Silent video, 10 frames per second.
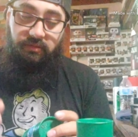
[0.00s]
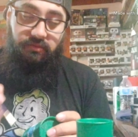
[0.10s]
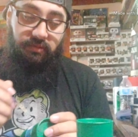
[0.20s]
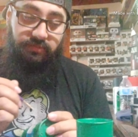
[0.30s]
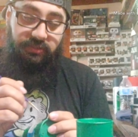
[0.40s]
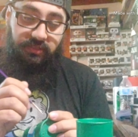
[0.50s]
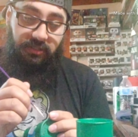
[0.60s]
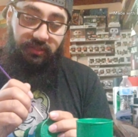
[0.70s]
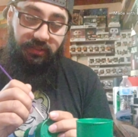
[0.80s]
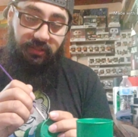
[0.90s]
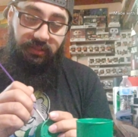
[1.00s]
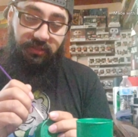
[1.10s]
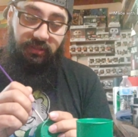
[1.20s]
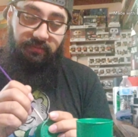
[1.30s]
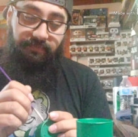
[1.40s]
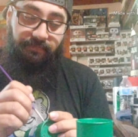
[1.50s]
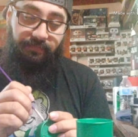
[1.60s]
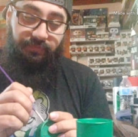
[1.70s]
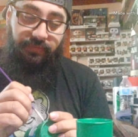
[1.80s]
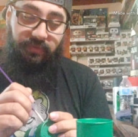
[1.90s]
So I'm just going to hit them
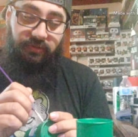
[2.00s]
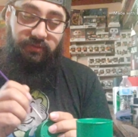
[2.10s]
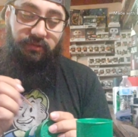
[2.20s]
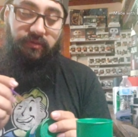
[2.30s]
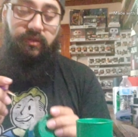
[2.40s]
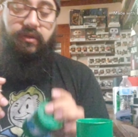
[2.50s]
in certain